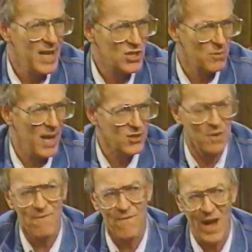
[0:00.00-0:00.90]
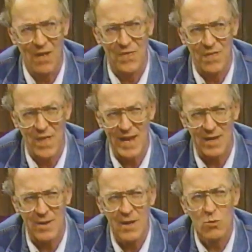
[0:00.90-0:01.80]
Dietz and Nelson felt that
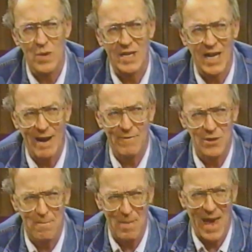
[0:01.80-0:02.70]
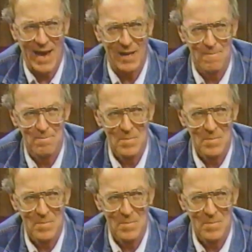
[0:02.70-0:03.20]
they could recover the bag.